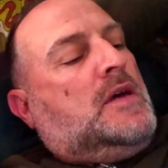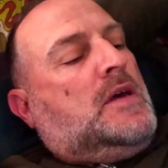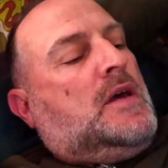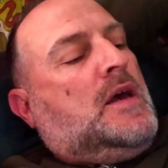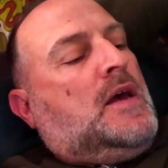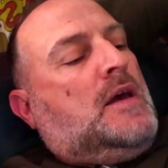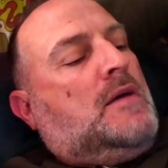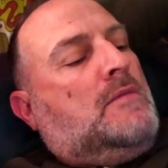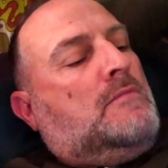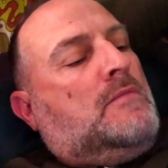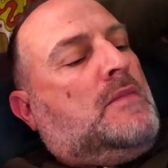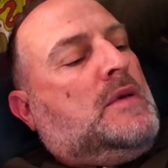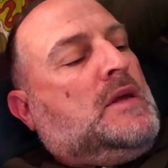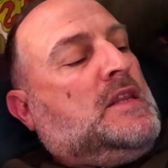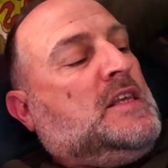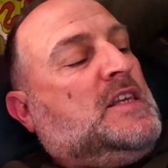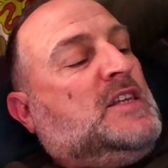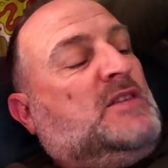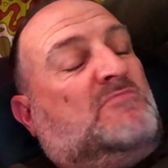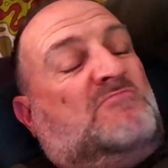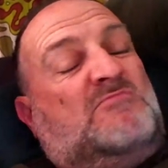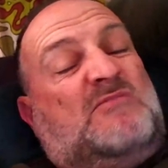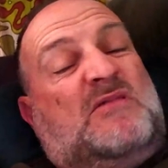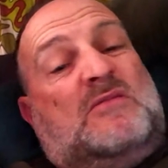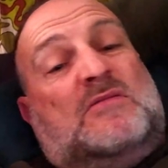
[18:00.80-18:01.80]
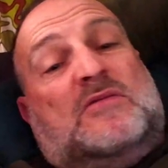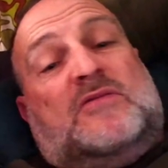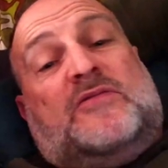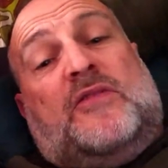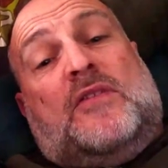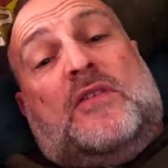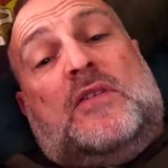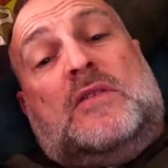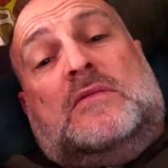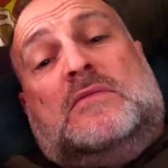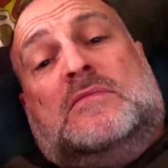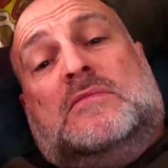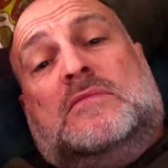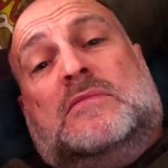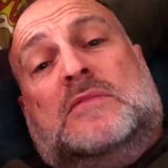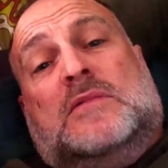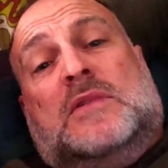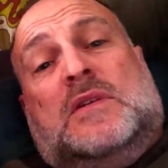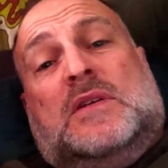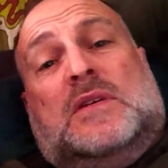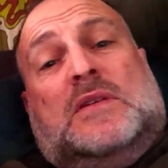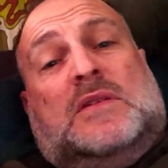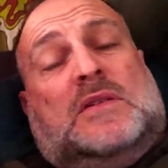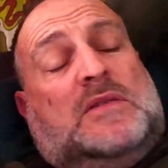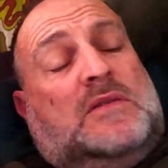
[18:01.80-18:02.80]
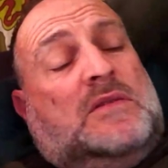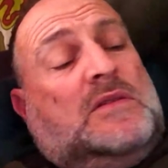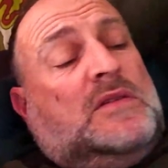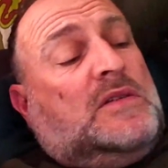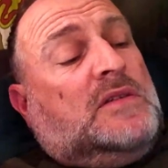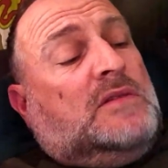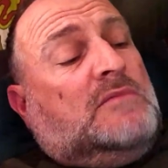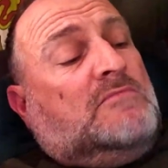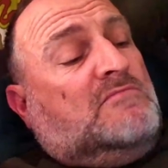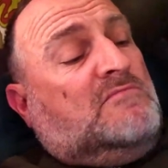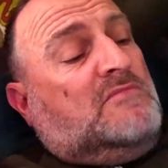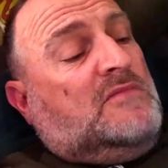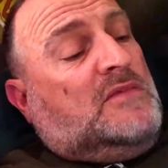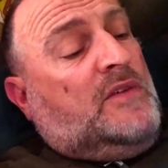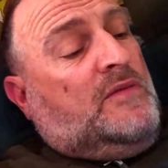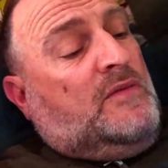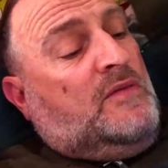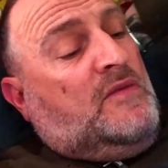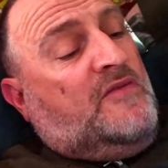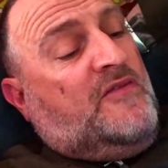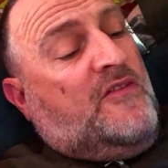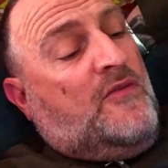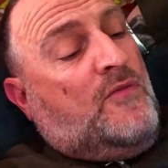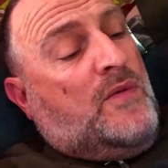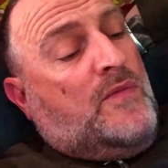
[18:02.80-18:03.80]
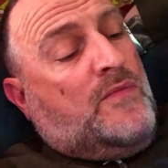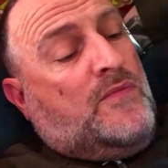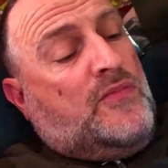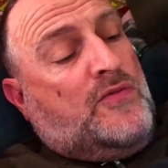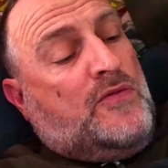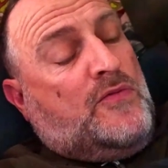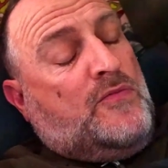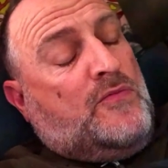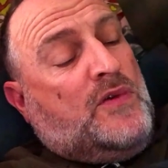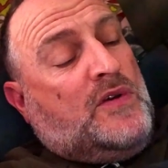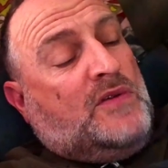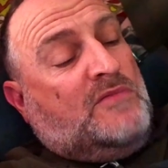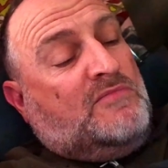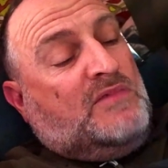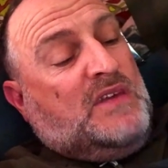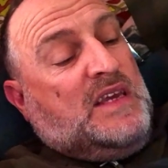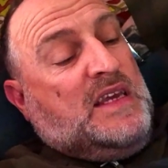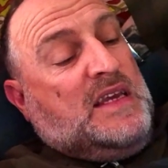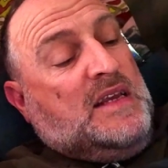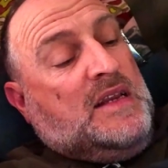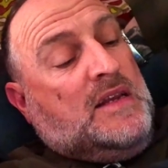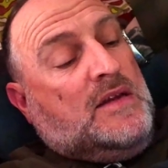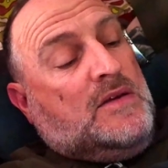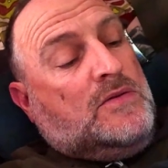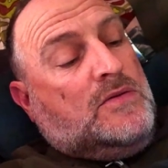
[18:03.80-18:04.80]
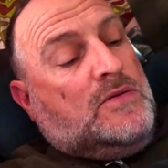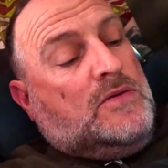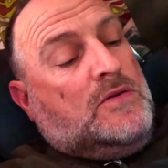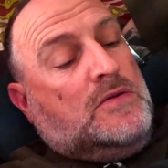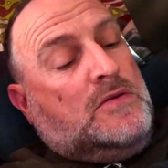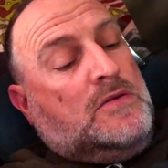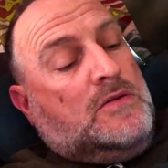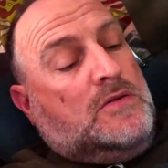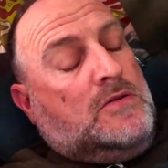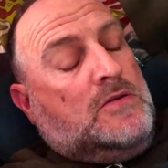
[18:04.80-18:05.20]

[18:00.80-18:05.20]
And it was fine. Yeah, it's nice. I mean, for 1.1 kilos,